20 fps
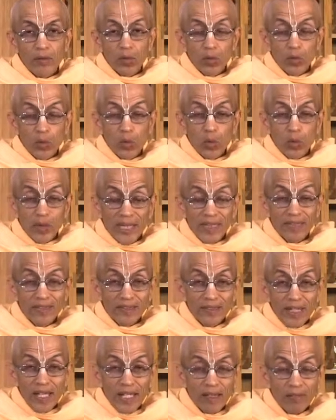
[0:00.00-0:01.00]
you
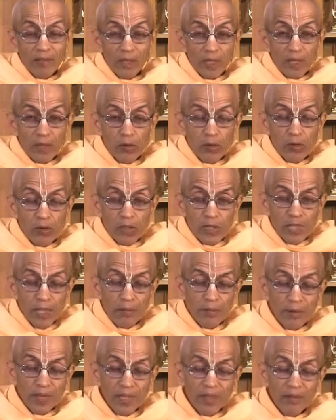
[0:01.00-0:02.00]
can take with you
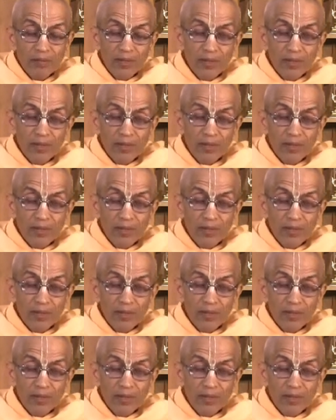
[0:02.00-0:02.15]
something